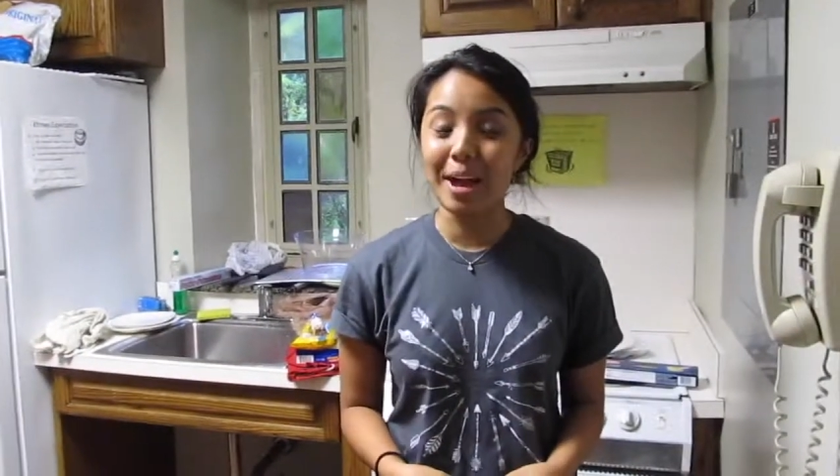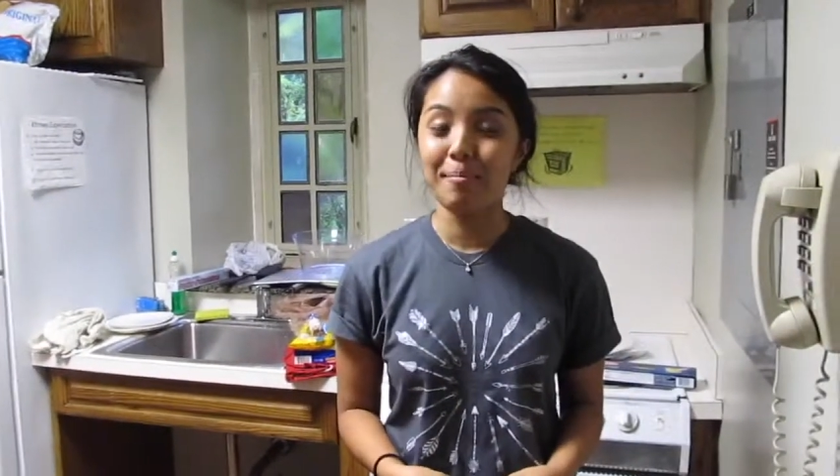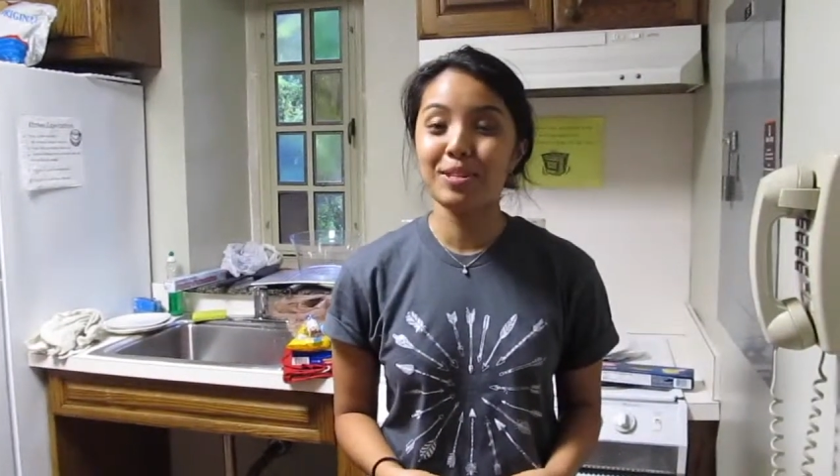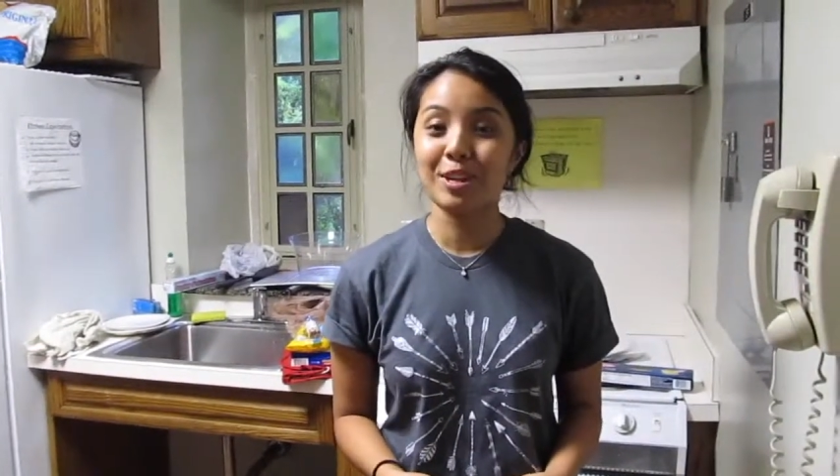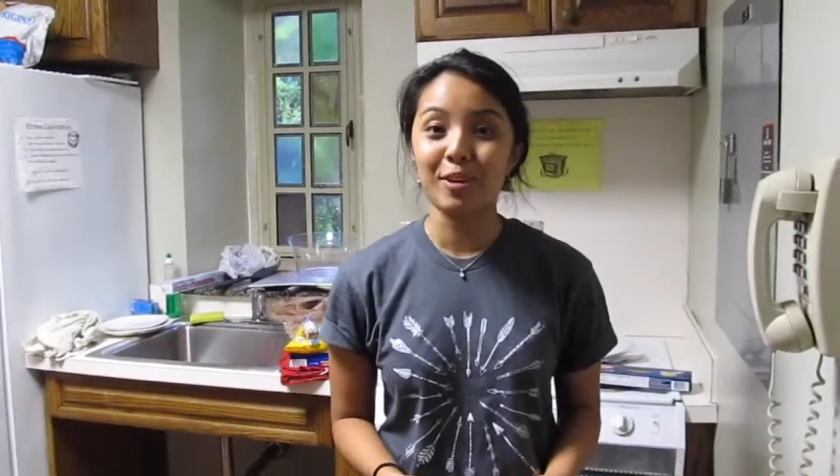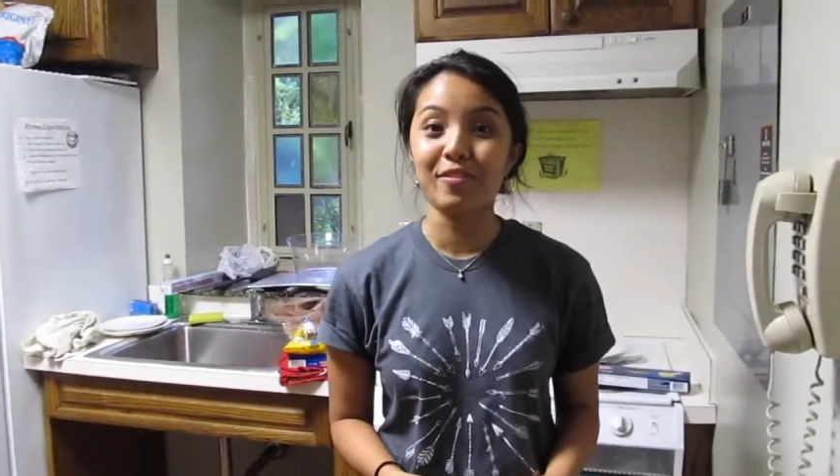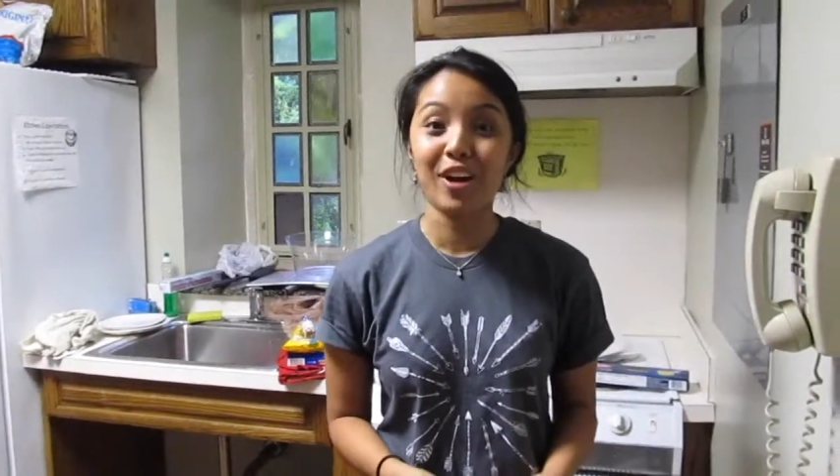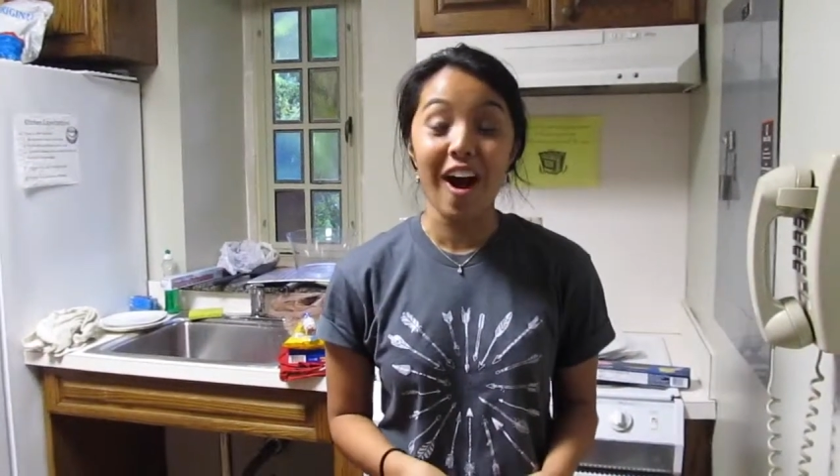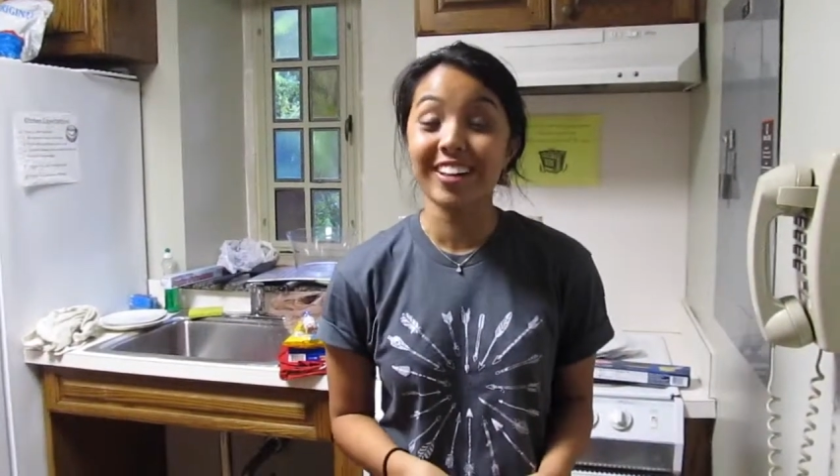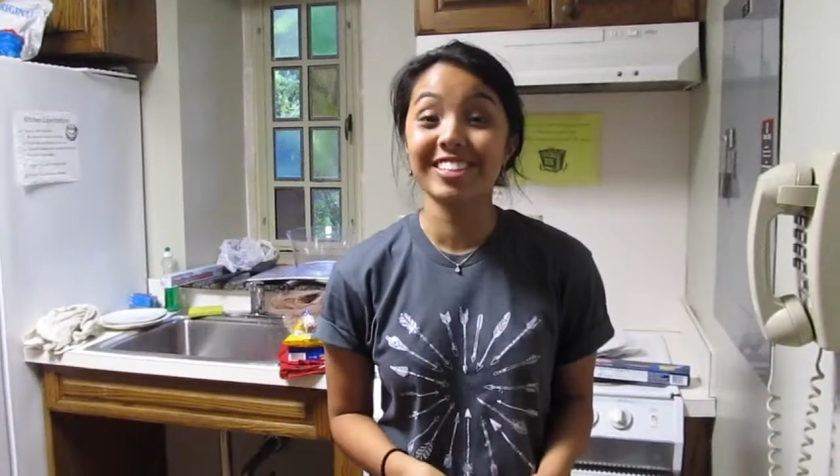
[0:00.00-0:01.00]
episode of
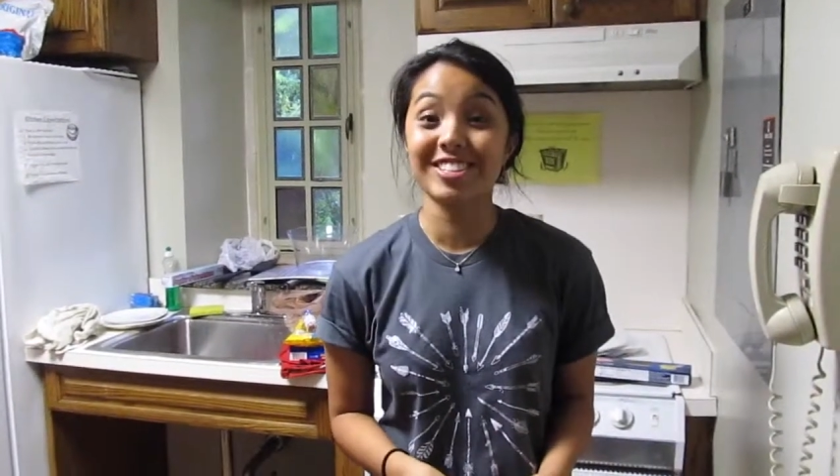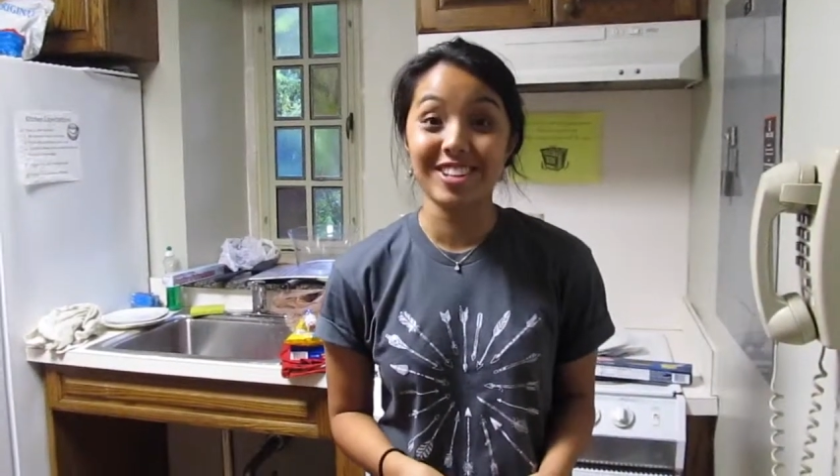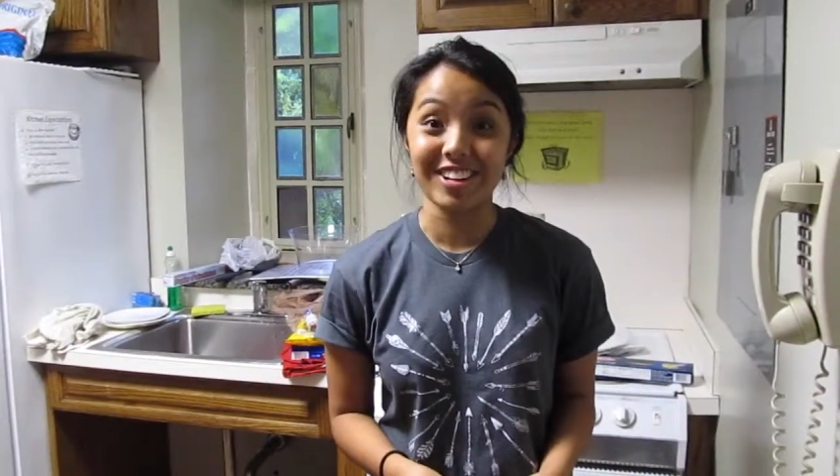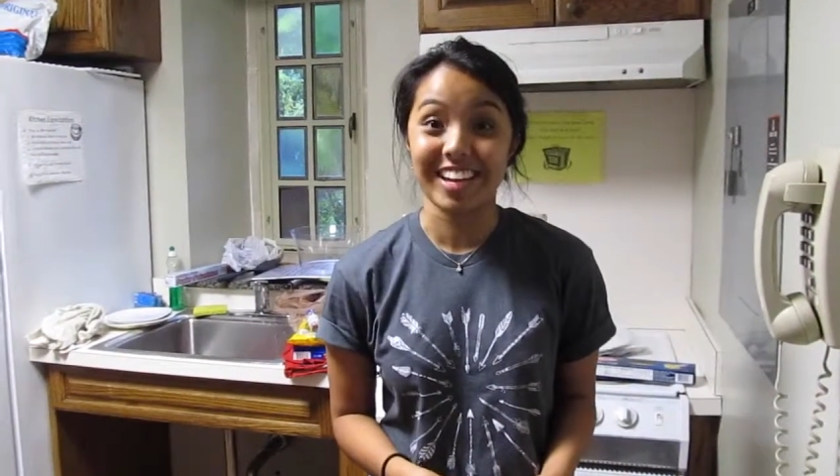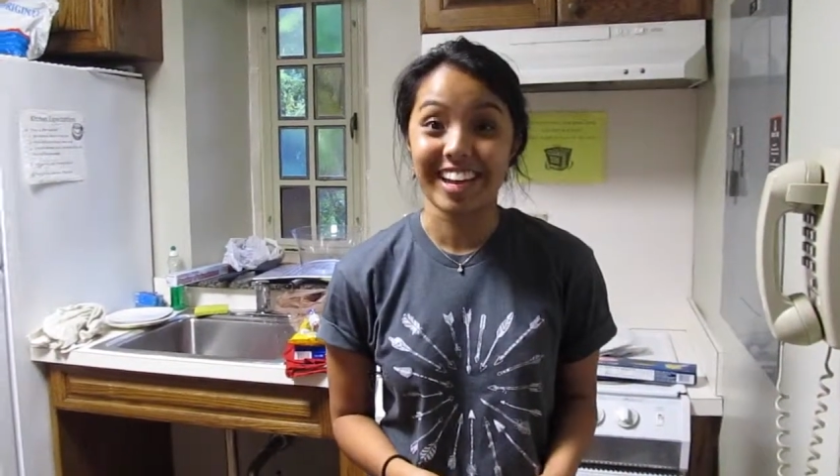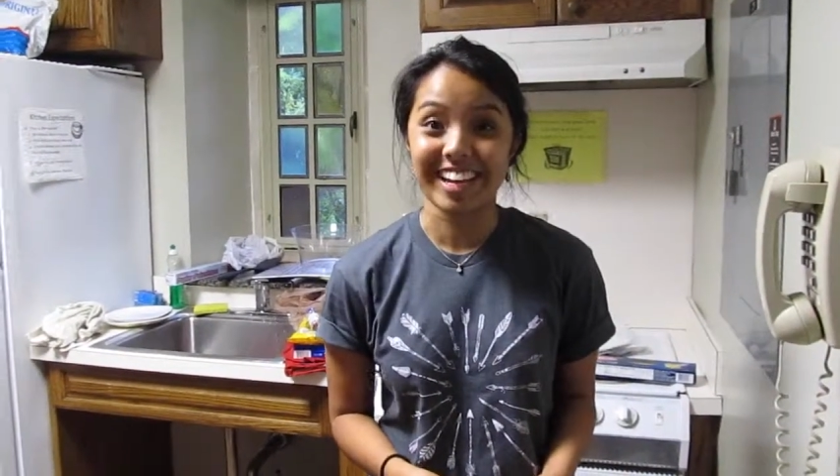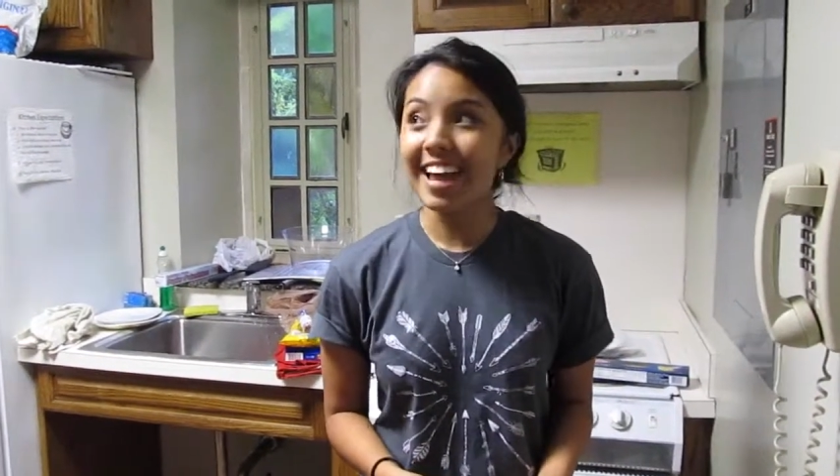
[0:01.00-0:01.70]
college cooking.